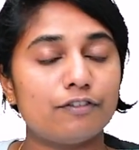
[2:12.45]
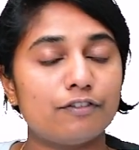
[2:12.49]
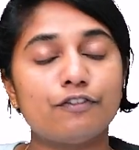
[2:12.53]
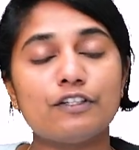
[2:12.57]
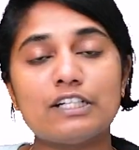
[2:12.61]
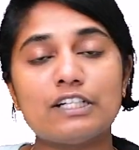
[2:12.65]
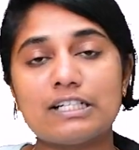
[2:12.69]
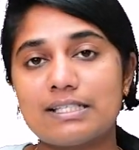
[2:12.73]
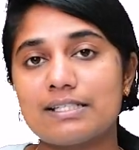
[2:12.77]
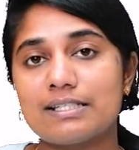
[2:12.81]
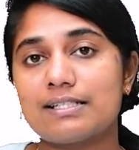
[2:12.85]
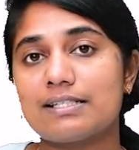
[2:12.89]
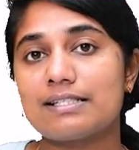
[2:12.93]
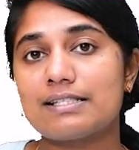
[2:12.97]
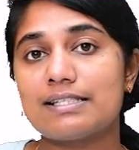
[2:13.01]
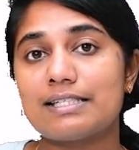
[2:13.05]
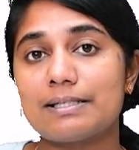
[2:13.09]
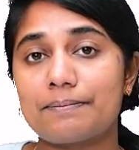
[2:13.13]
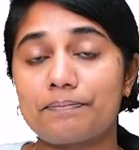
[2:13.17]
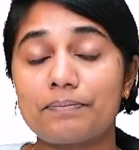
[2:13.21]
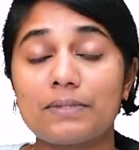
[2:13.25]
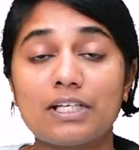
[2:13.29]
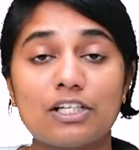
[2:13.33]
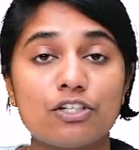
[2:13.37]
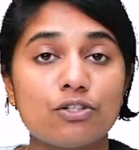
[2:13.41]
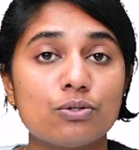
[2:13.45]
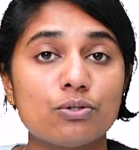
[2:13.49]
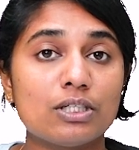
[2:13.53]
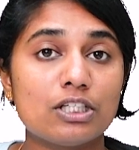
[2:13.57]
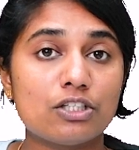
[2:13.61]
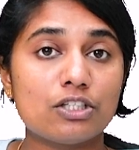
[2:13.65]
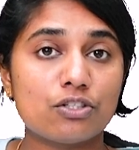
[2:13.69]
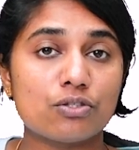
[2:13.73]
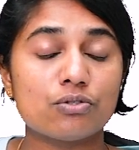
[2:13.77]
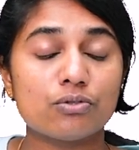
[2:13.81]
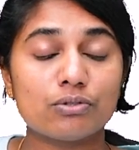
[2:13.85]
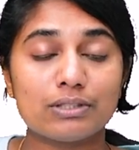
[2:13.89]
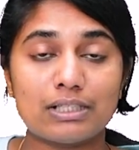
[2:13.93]
The first tip that you
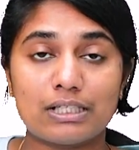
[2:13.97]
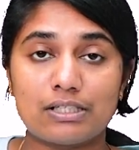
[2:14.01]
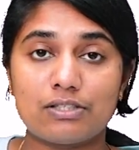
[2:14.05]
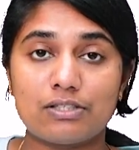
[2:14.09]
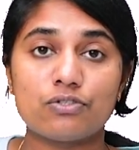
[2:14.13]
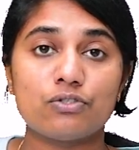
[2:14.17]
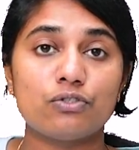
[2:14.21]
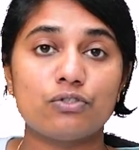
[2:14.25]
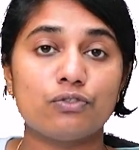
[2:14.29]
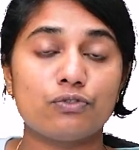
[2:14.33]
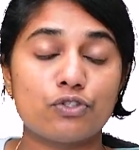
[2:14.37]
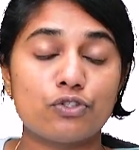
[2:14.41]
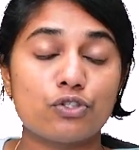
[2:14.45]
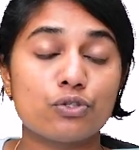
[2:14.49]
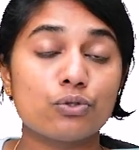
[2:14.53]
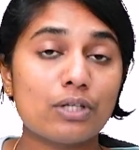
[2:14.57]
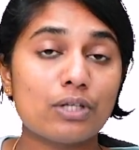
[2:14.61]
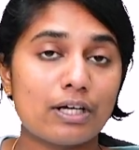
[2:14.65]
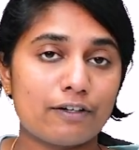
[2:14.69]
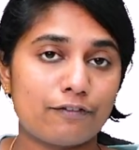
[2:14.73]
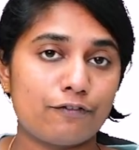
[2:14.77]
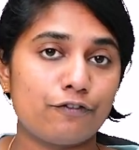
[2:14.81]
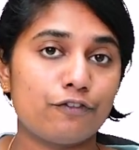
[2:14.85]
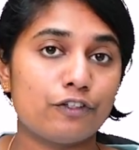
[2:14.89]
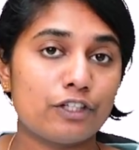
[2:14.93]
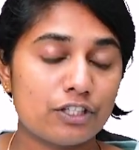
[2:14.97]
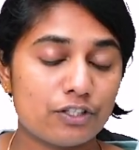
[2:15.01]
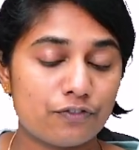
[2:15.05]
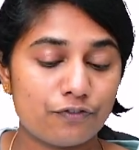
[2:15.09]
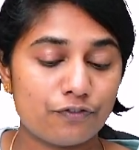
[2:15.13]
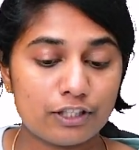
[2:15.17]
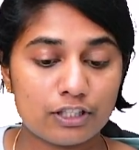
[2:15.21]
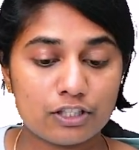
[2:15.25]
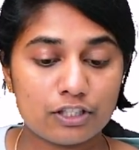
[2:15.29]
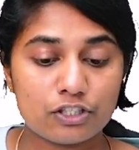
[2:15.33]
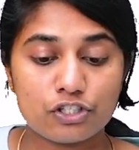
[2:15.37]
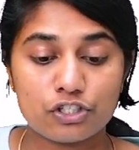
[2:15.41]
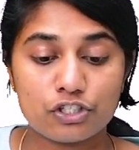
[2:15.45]
need to know, that is, you should have
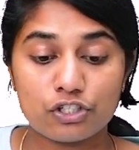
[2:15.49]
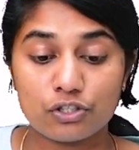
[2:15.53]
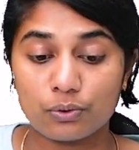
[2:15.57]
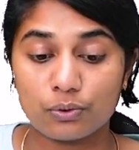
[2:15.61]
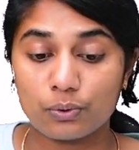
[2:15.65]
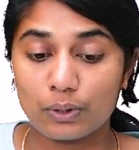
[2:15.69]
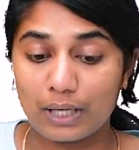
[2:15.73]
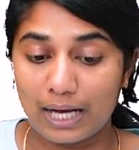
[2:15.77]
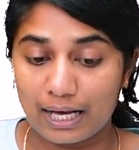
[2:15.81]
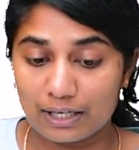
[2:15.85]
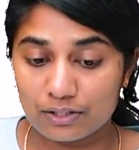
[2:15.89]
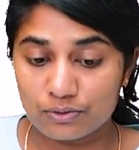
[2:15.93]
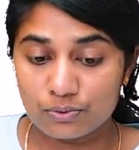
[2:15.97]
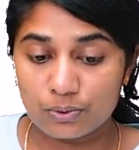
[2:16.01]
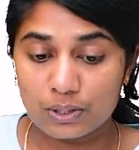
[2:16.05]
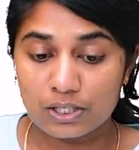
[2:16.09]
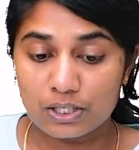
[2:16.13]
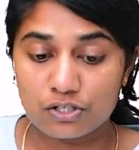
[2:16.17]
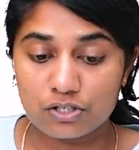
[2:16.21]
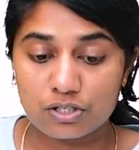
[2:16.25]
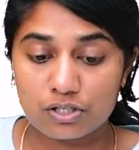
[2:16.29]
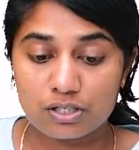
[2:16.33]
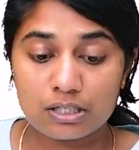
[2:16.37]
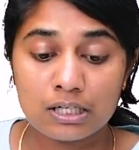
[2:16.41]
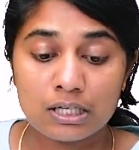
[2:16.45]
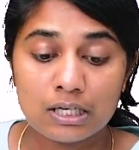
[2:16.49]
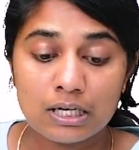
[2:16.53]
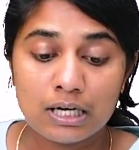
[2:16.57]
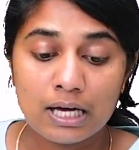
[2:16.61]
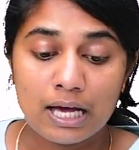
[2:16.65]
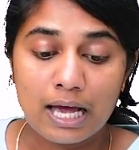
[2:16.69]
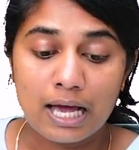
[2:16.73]
finished your graduation.